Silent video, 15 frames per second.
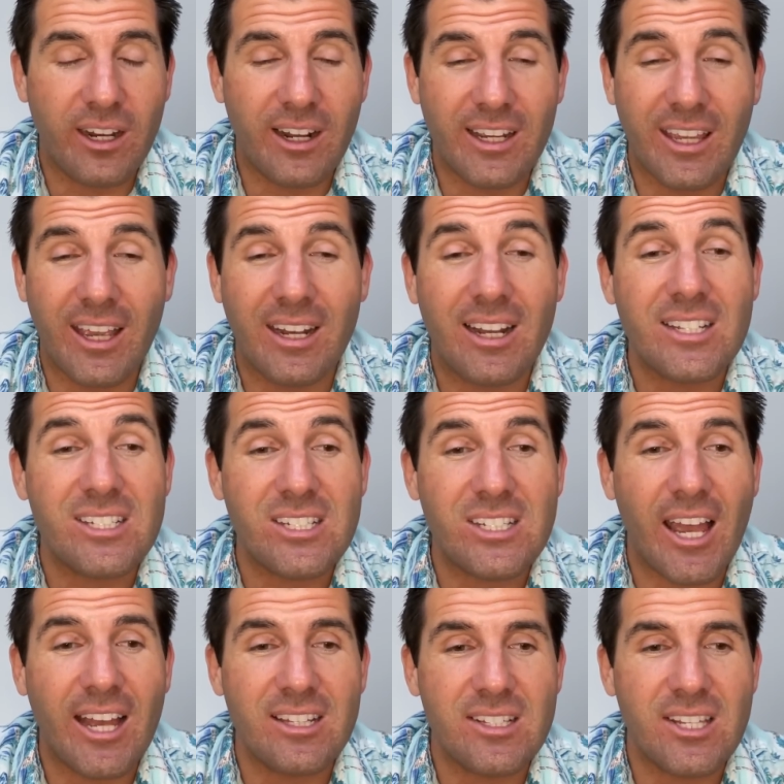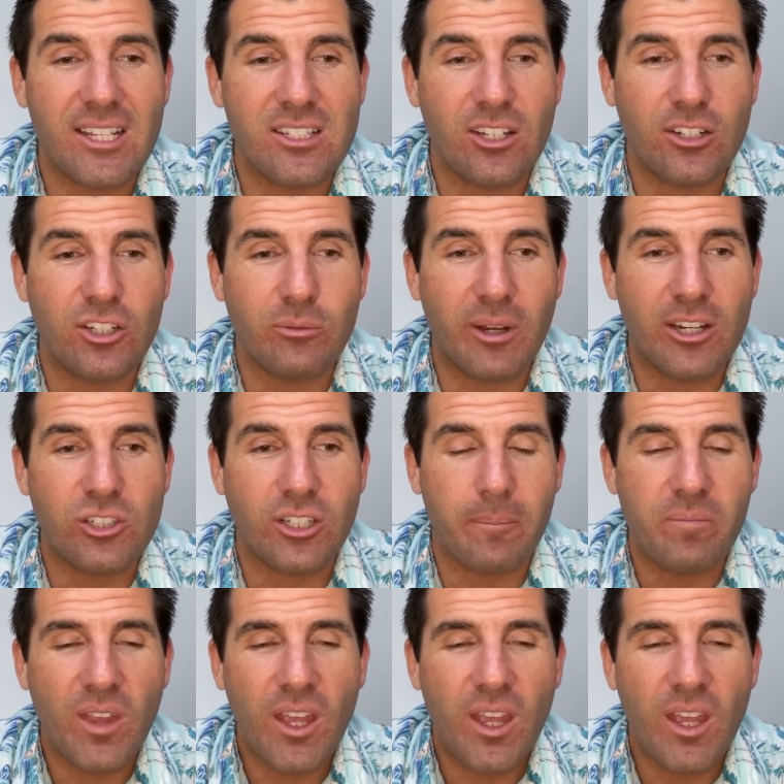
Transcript: Again, a sad, sad situation.